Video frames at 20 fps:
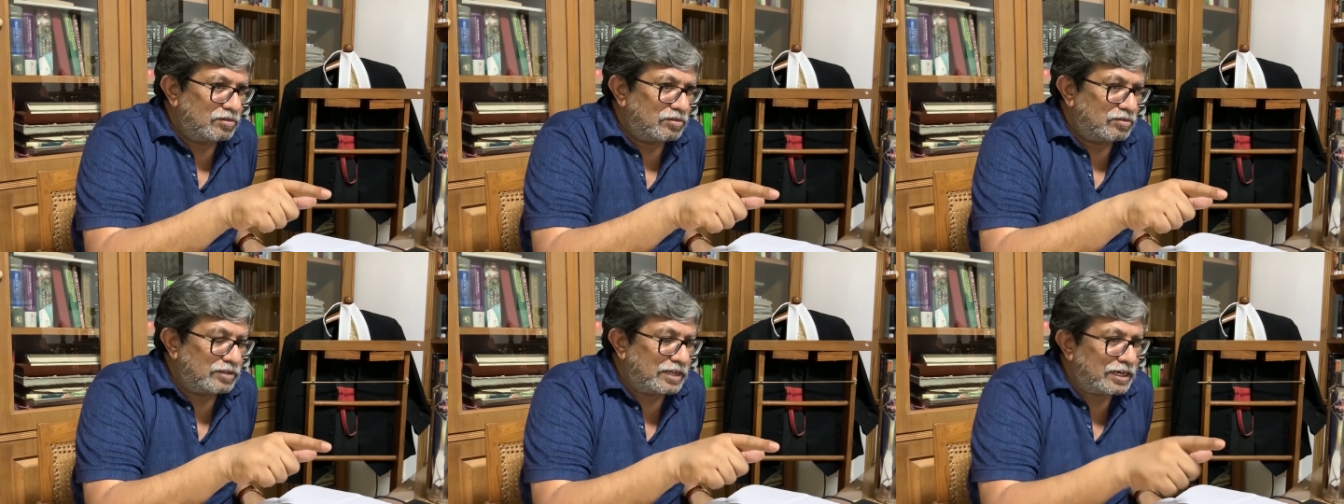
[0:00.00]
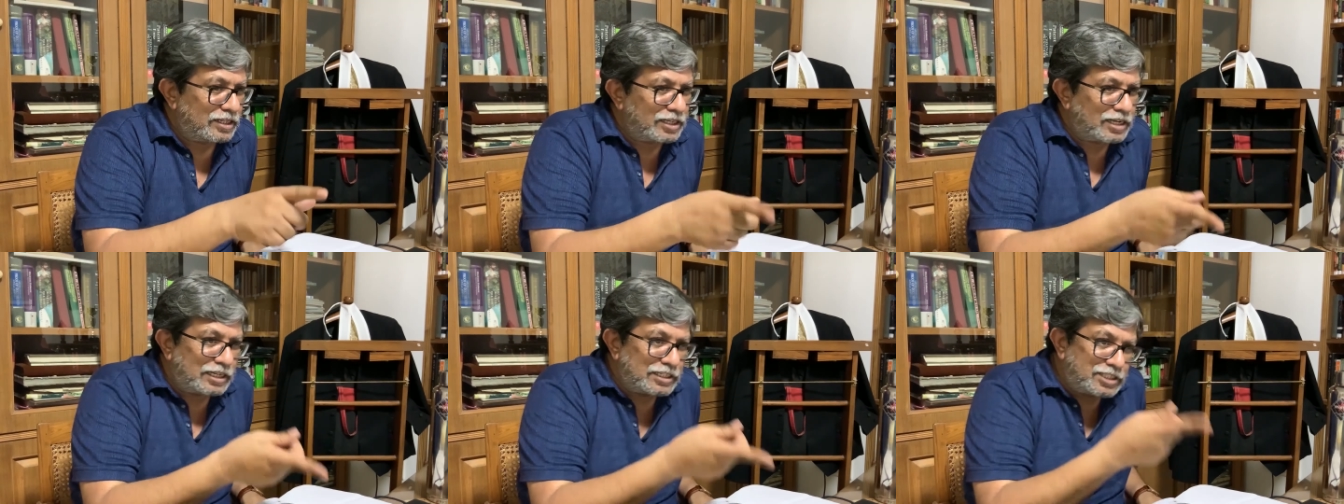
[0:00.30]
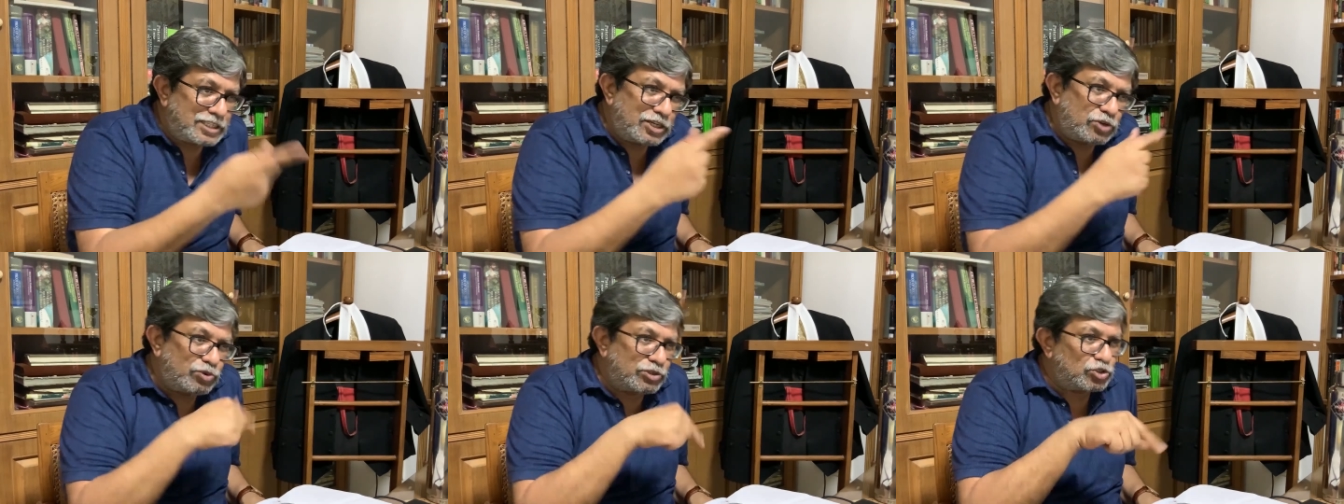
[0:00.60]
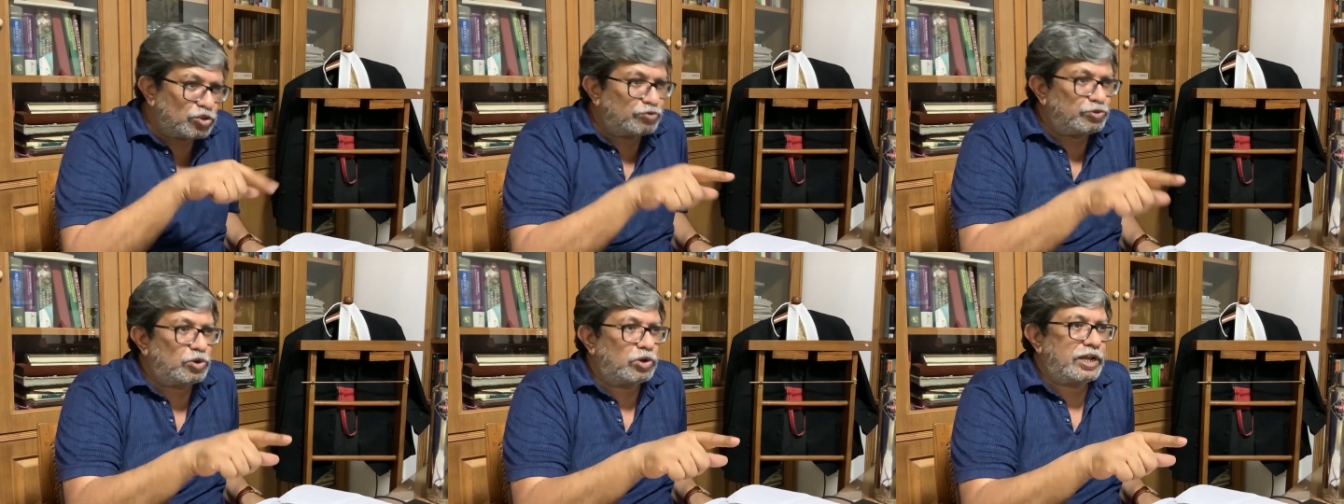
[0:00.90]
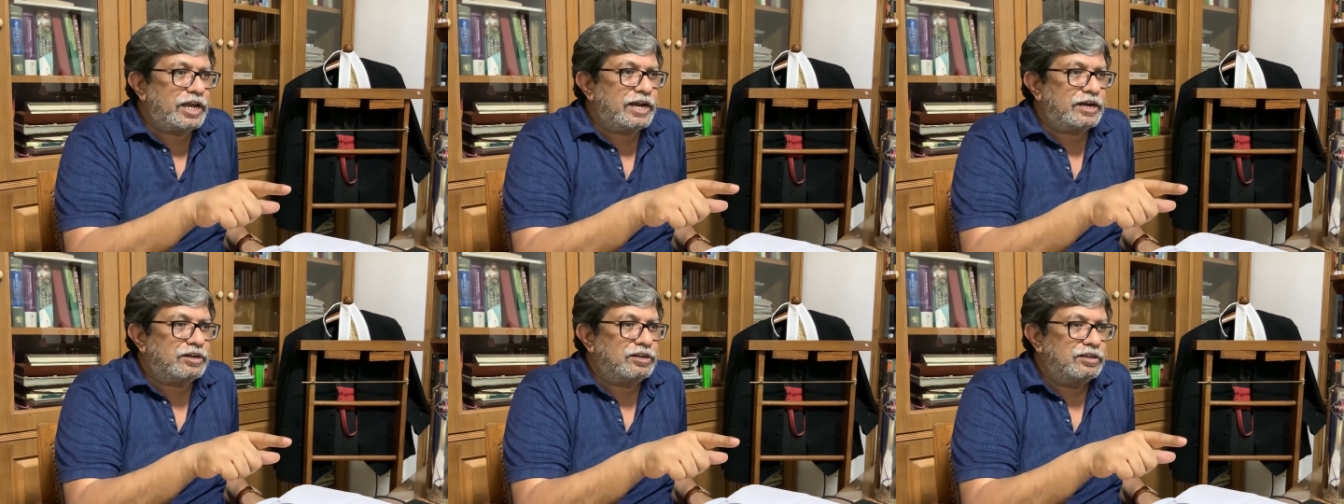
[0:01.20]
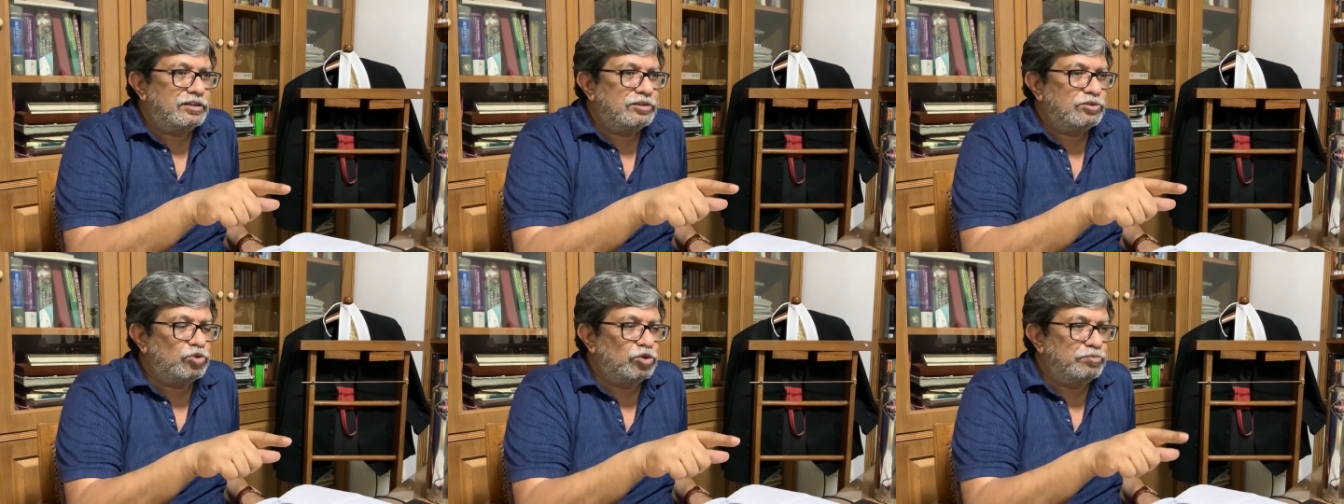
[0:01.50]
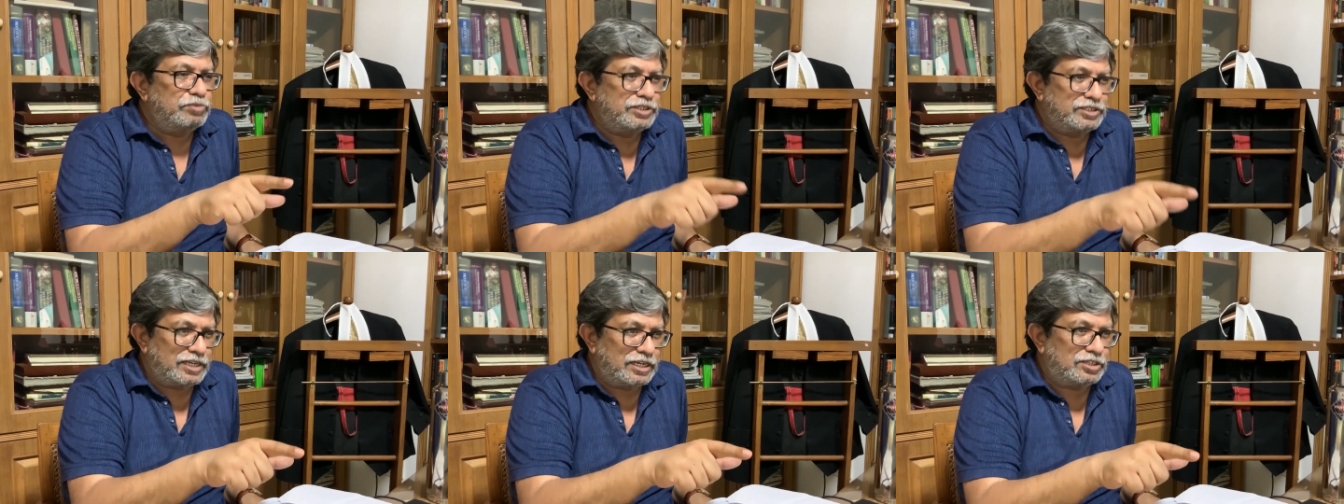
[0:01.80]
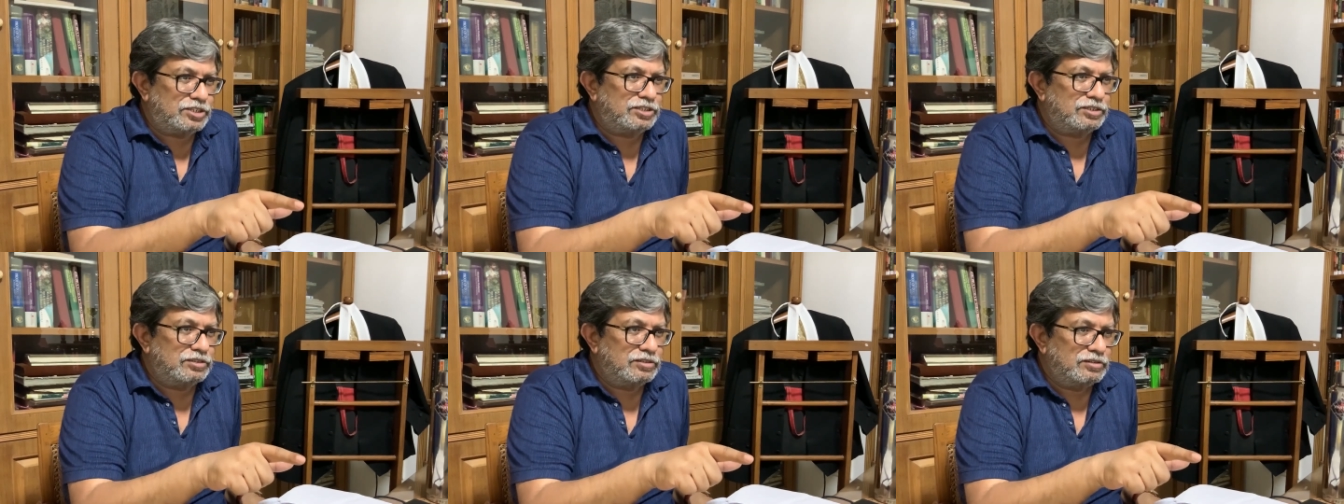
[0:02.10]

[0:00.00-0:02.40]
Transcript: that the consequence of your act could be such